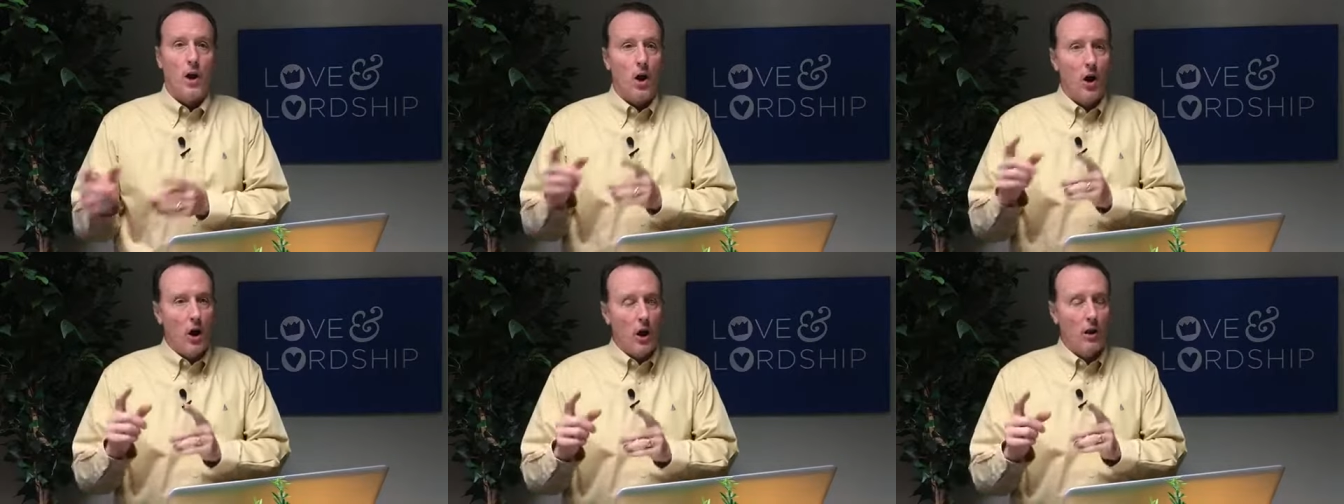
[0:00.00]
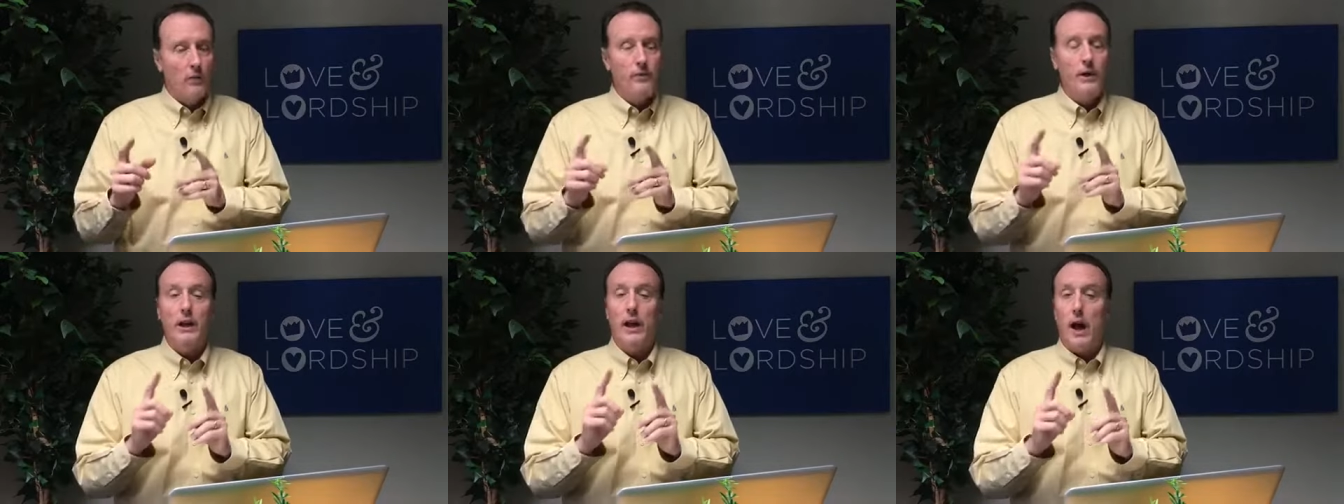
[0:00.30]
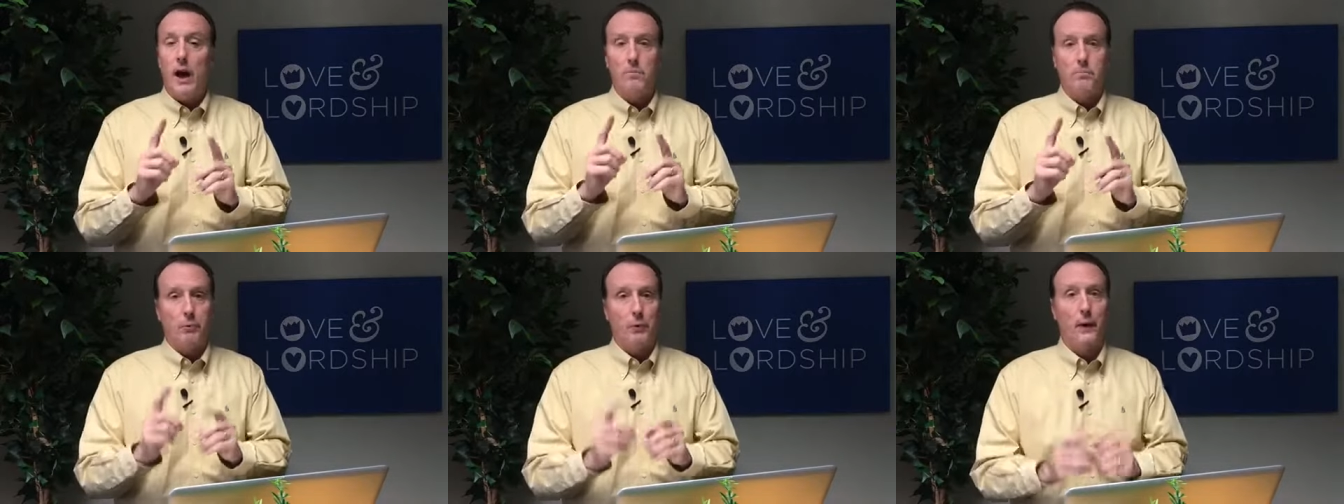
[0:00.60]
All of it
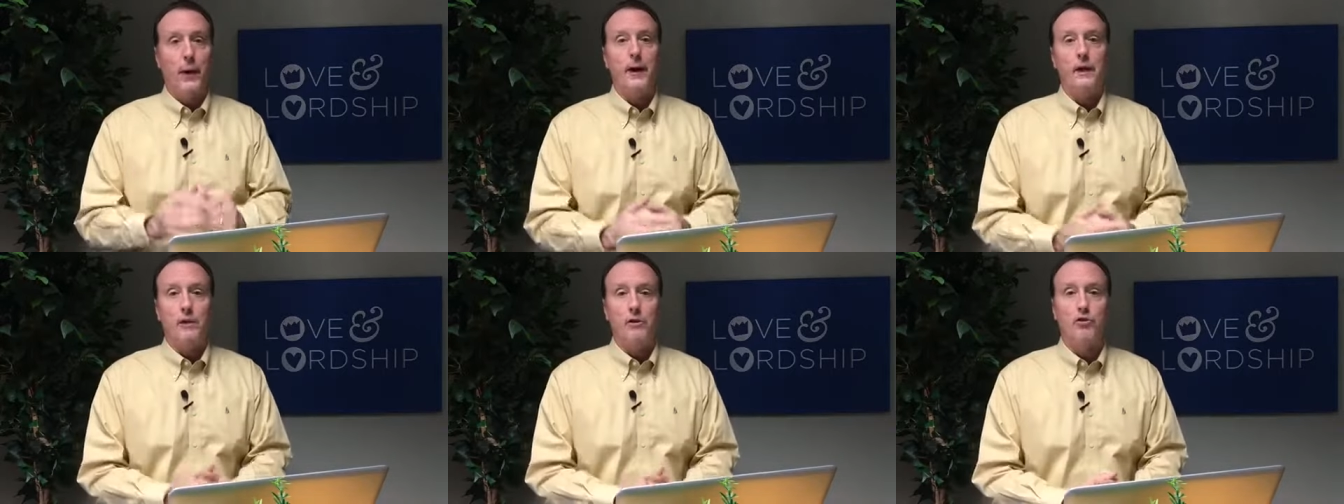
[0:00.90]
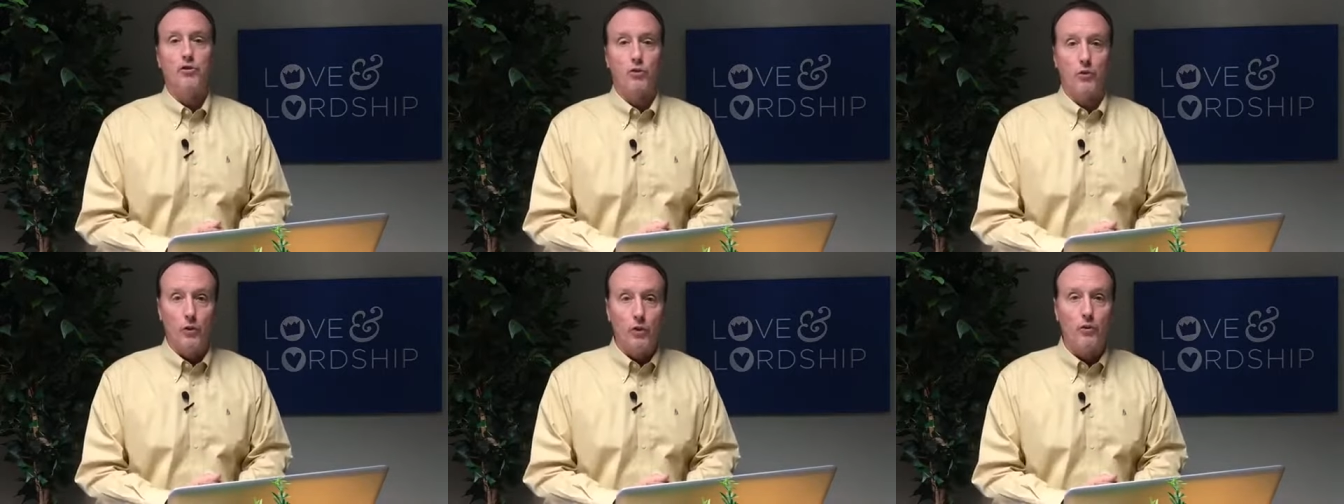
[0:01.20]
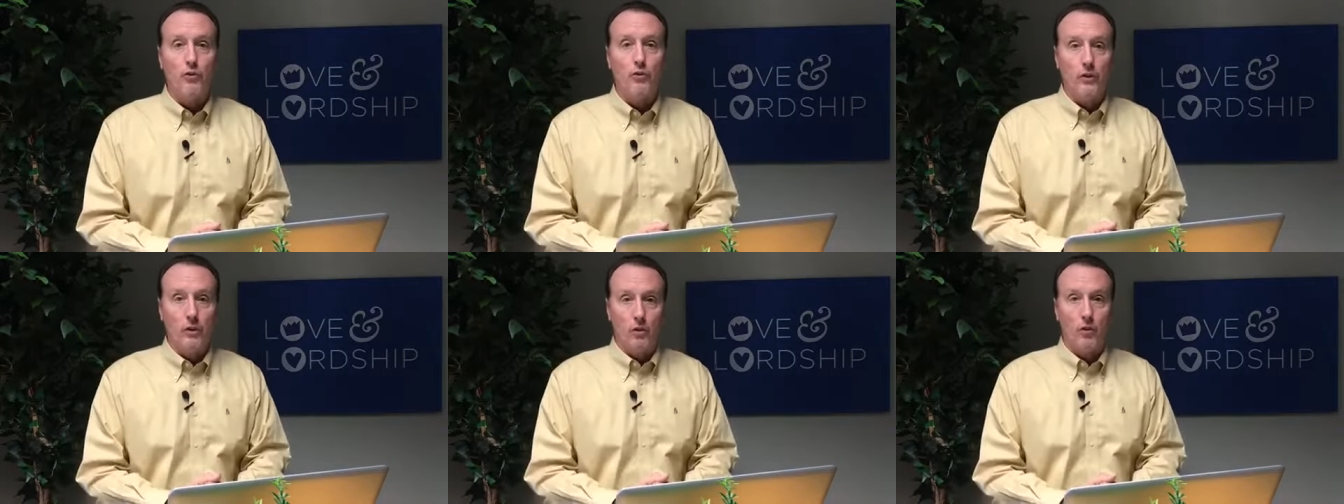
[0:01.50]
I pray in
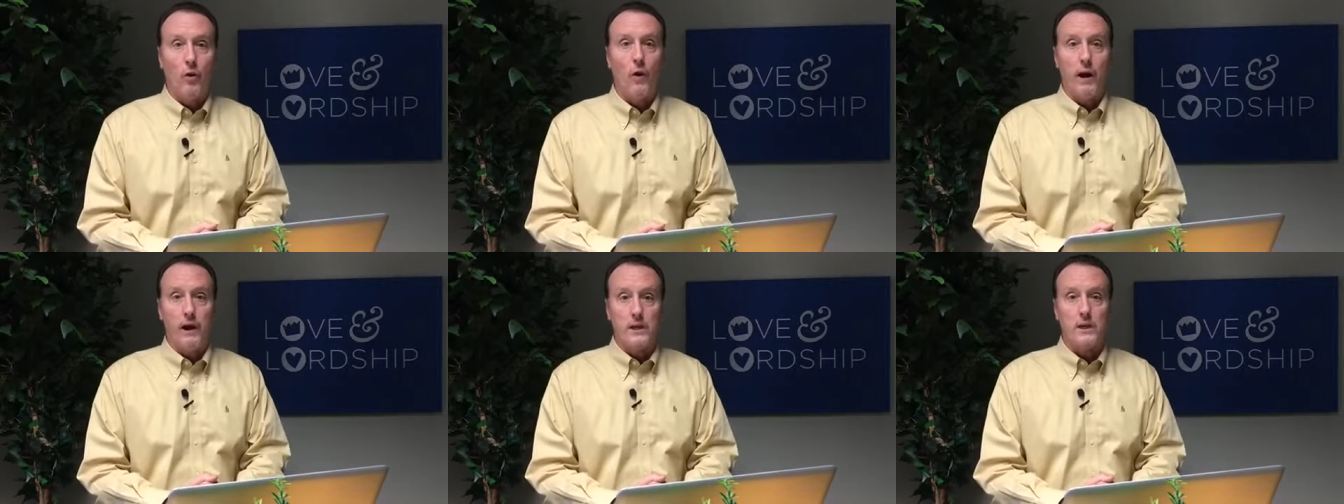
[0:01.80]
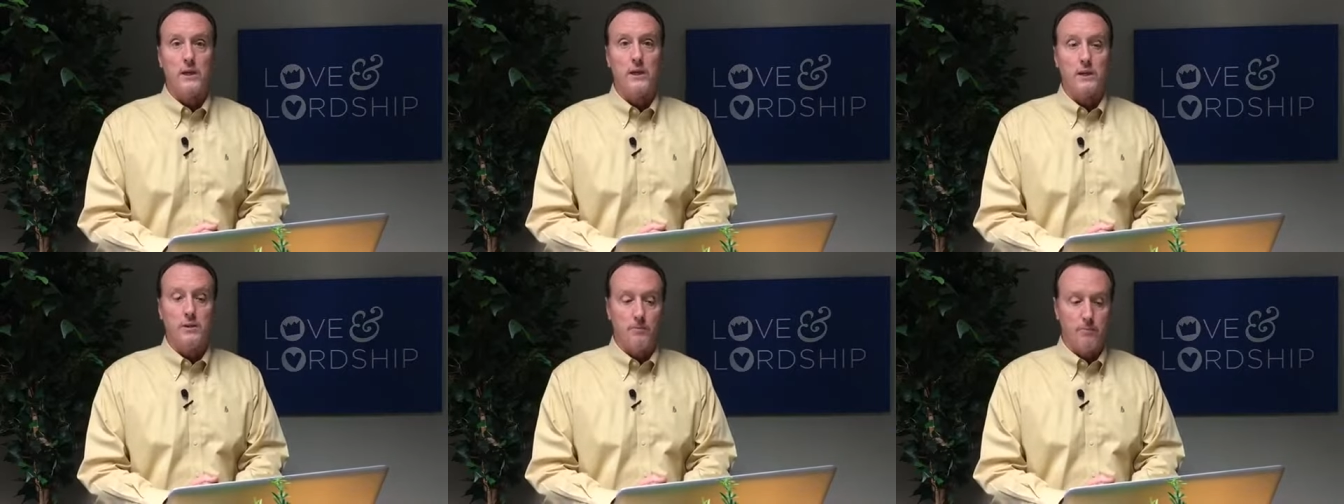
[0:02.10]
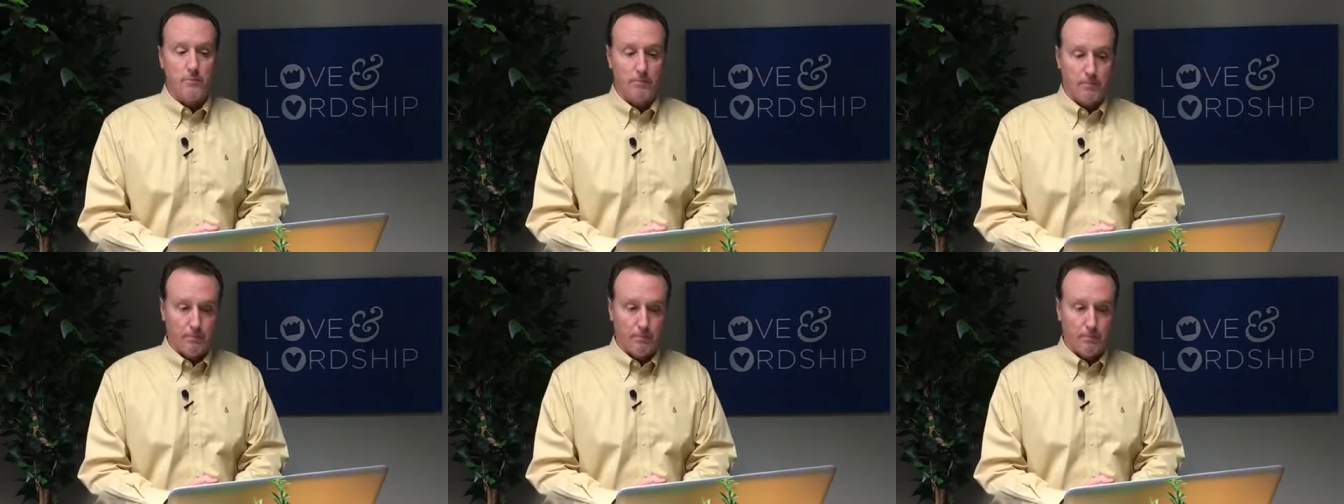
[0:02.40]
truth and grace.